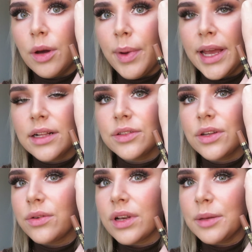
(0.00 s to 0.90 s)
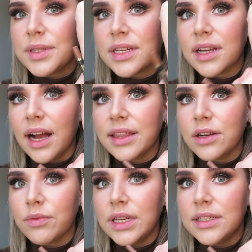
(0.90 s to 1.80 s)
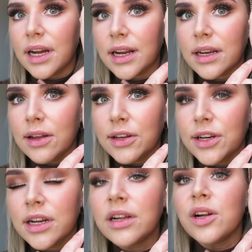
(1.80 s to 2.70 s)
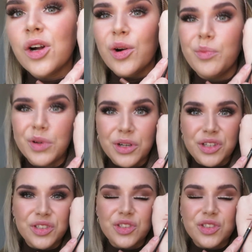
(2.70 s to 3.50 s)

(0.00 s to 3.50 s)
a pale nude lipstick and then a really dark liner. But,